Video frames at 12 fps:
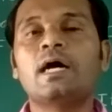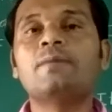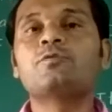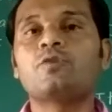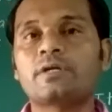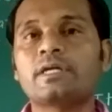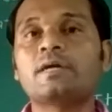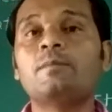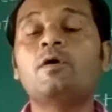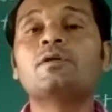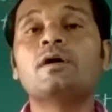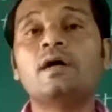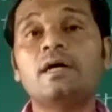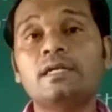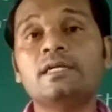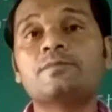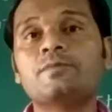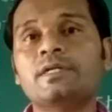I am talking about
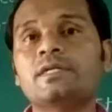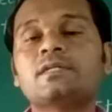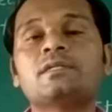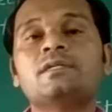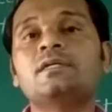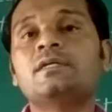earlier period.